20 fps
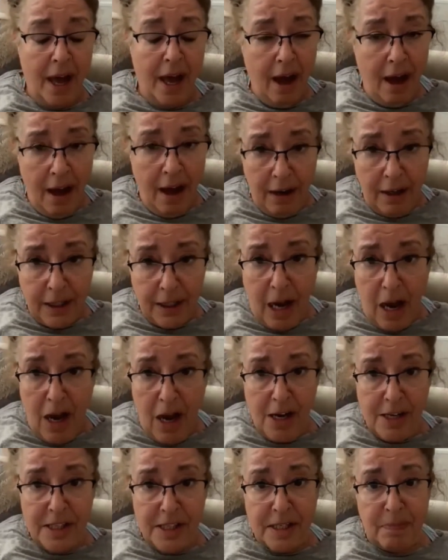
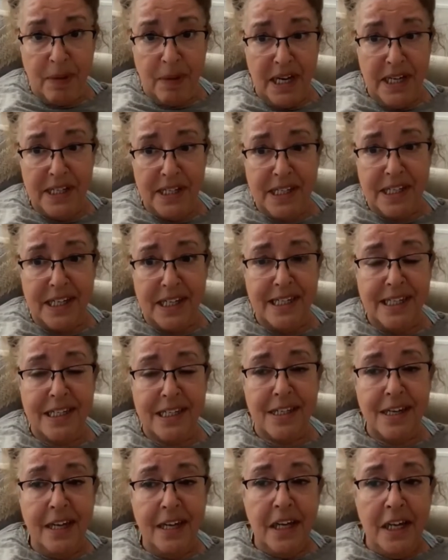art
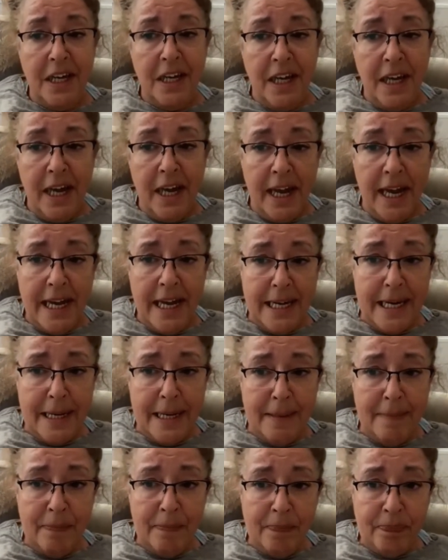spaces
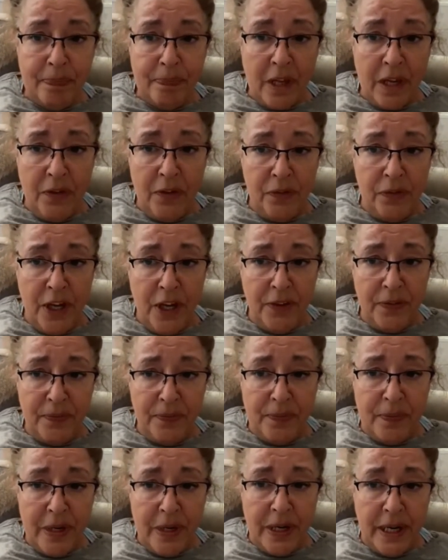that
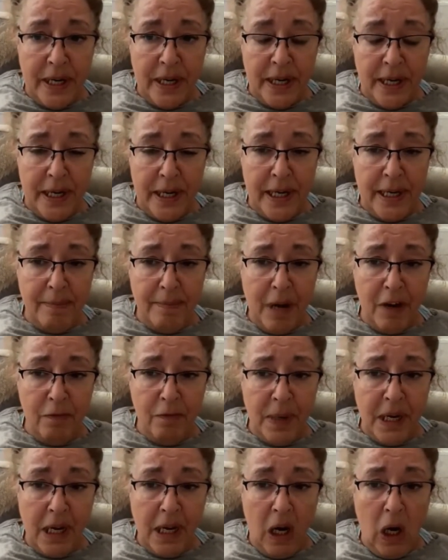have
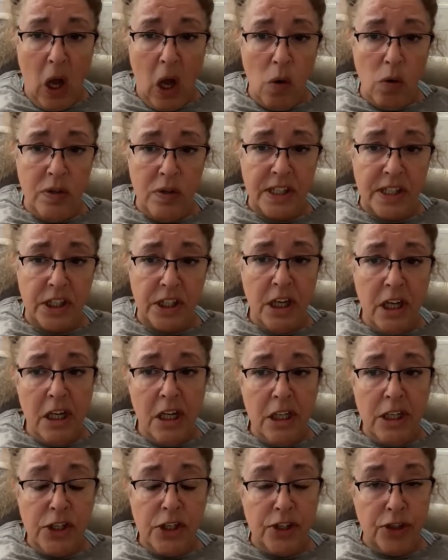been closed,
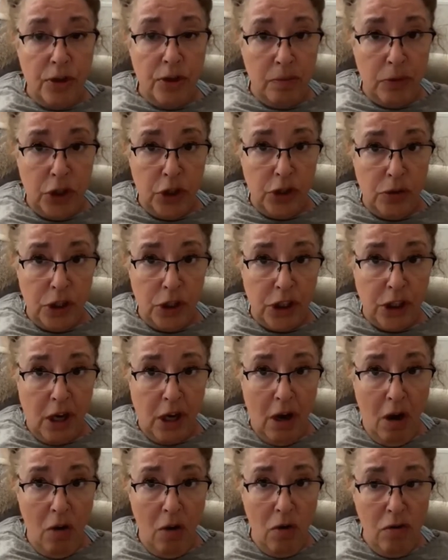some due to
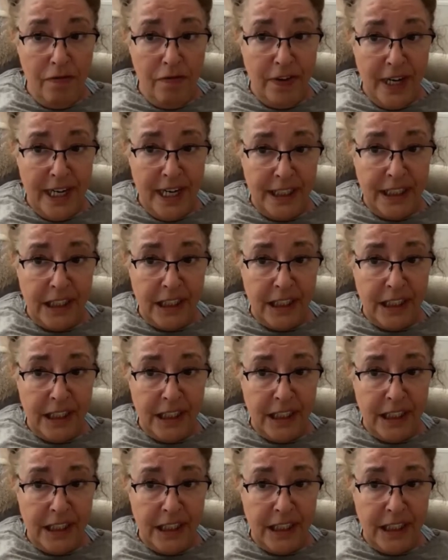COVID,